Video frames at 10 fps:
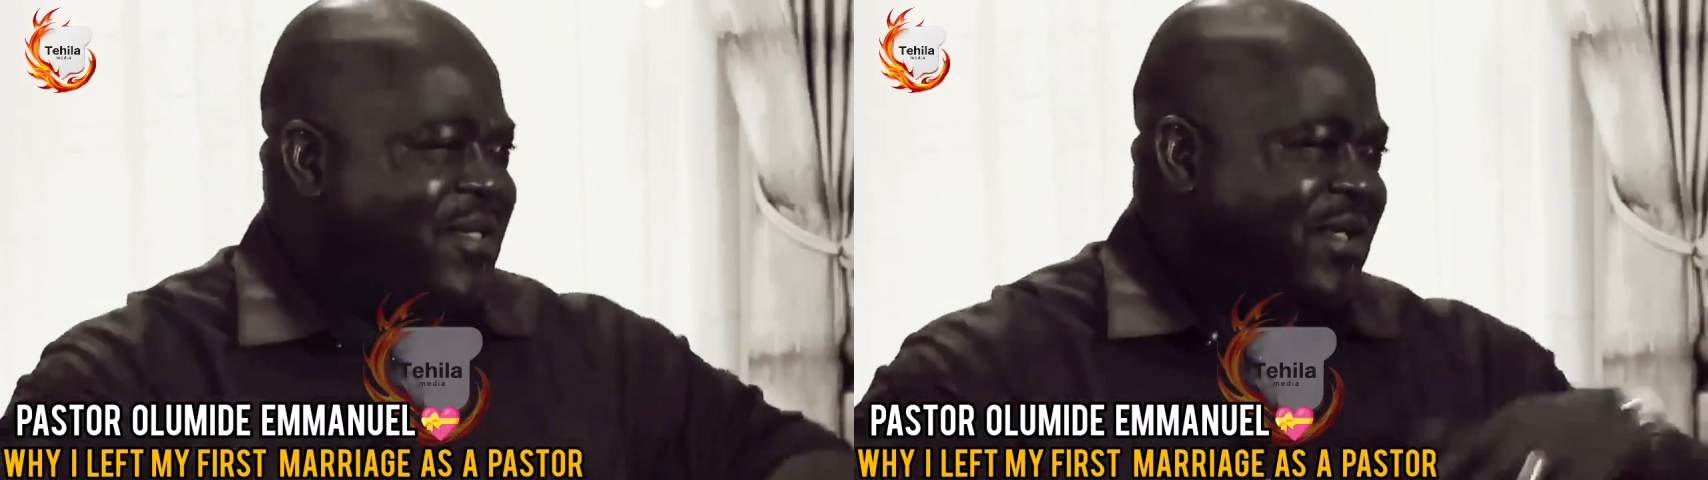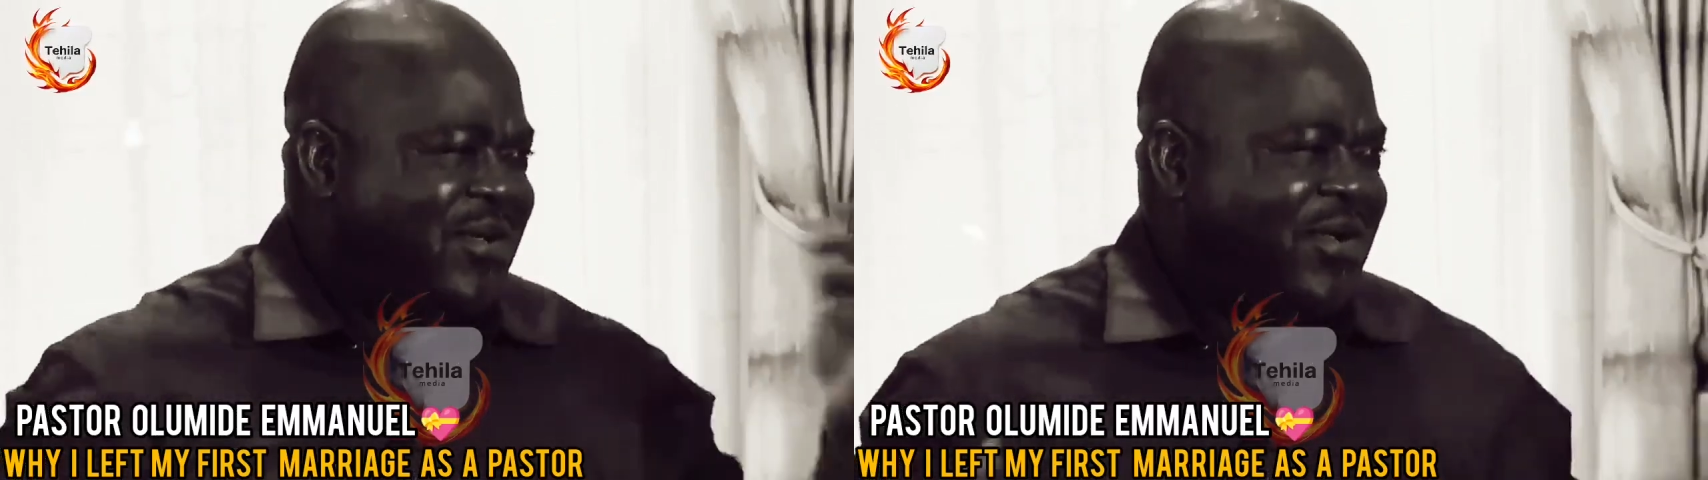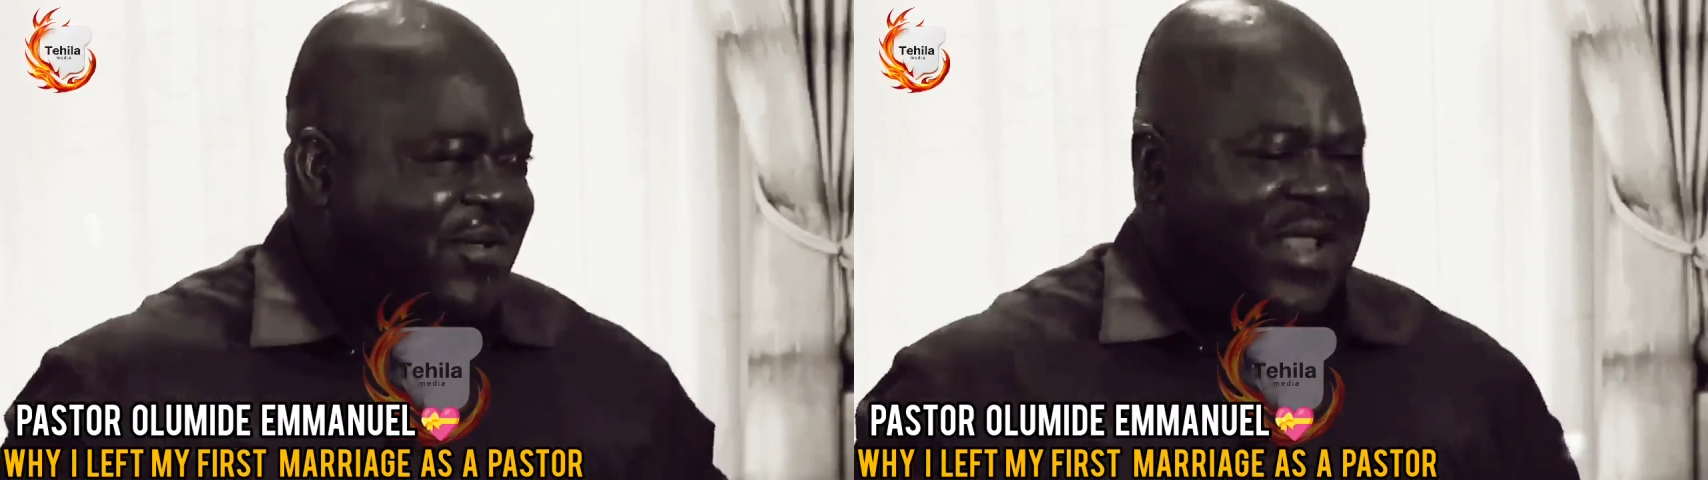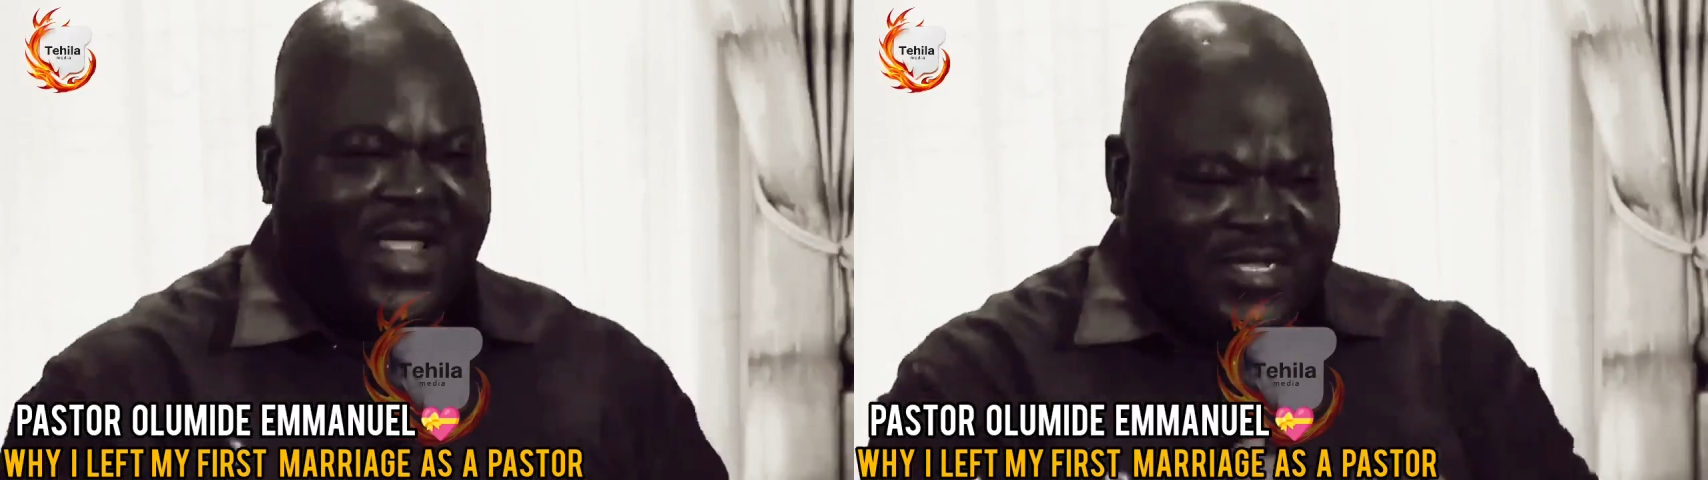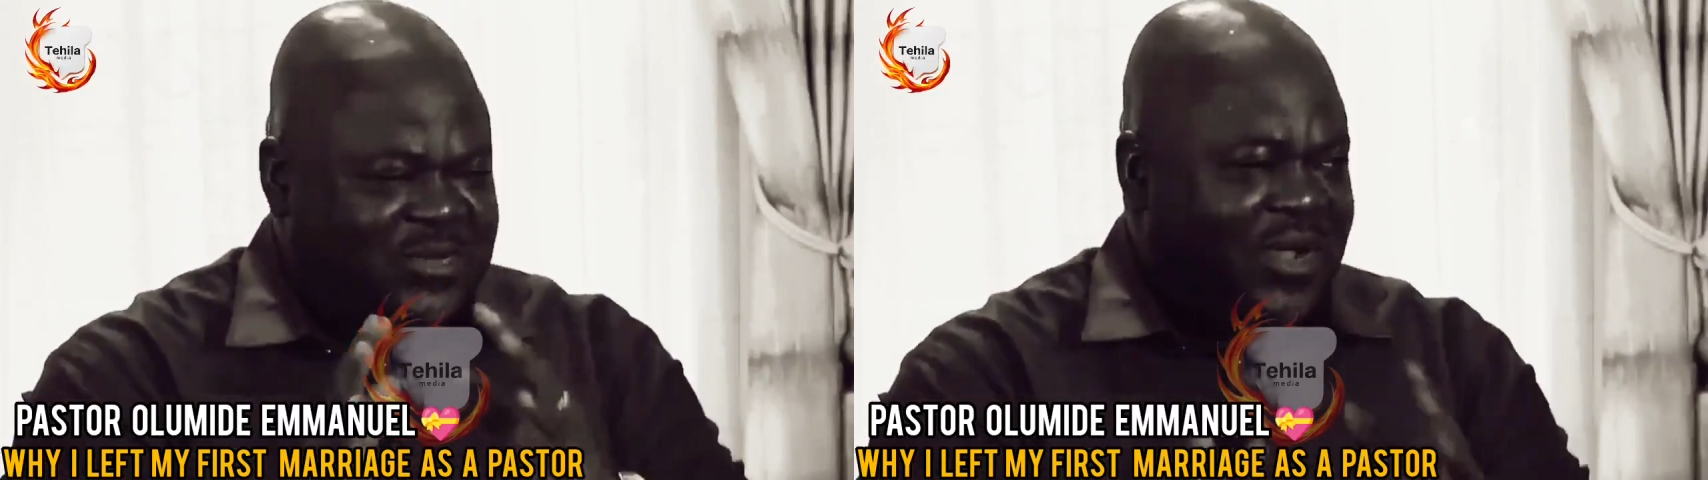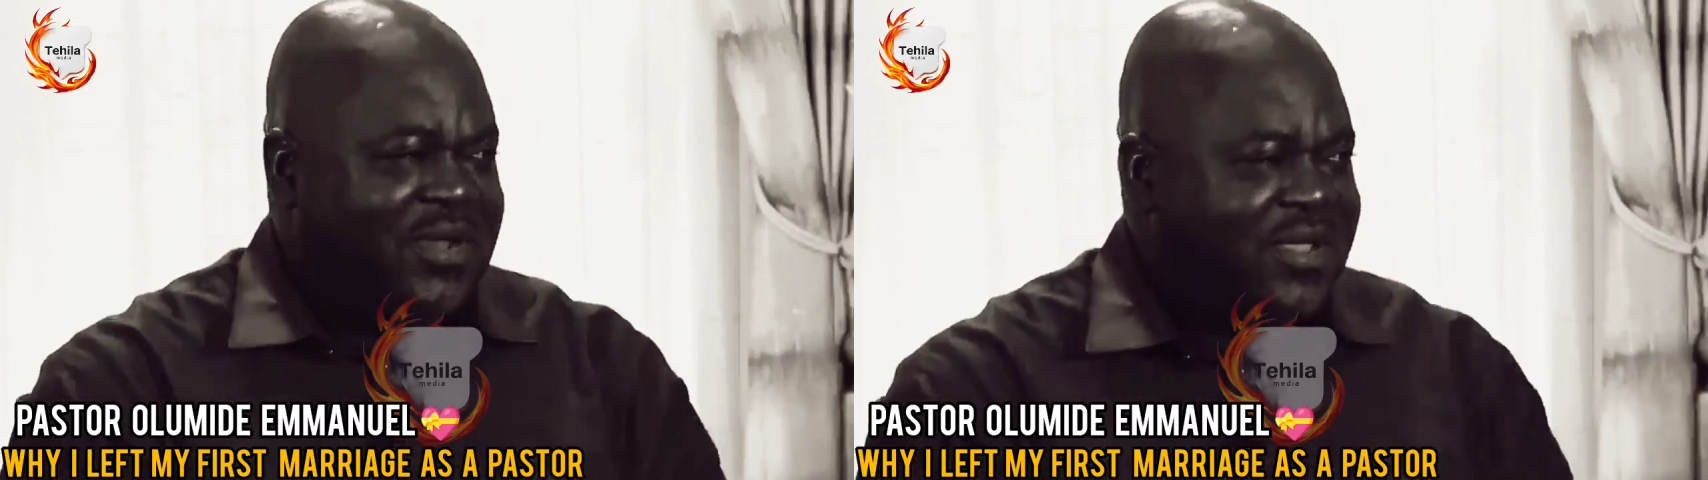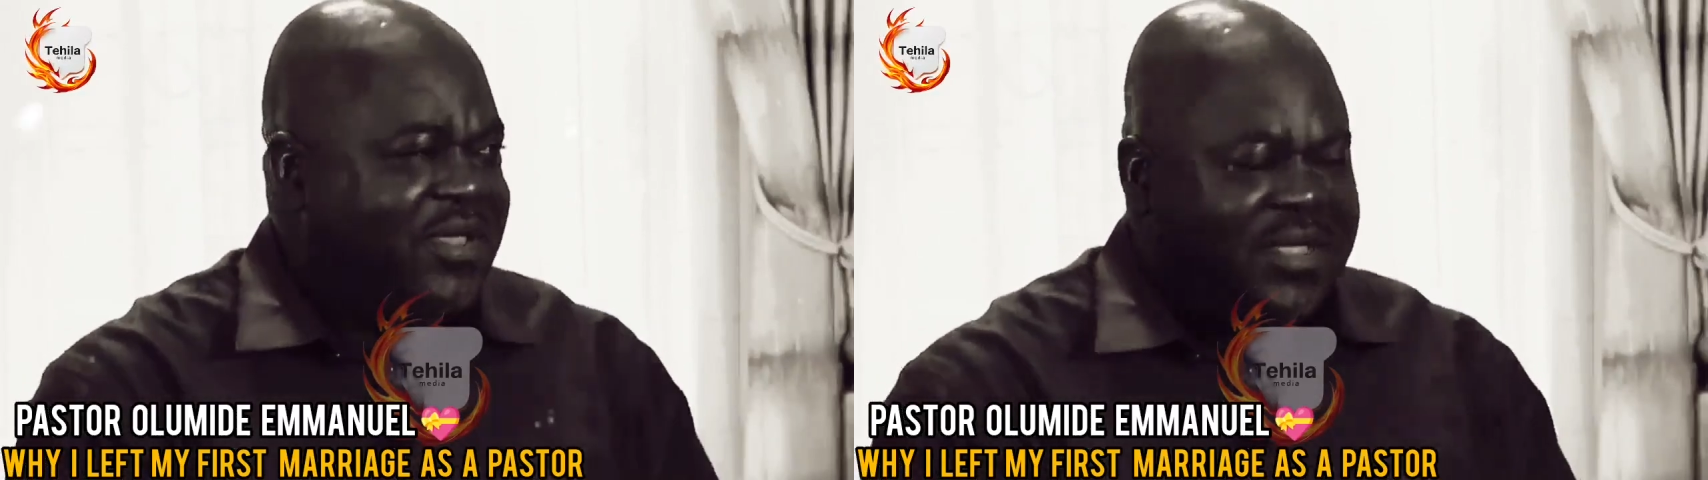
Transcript: You need to look at this one.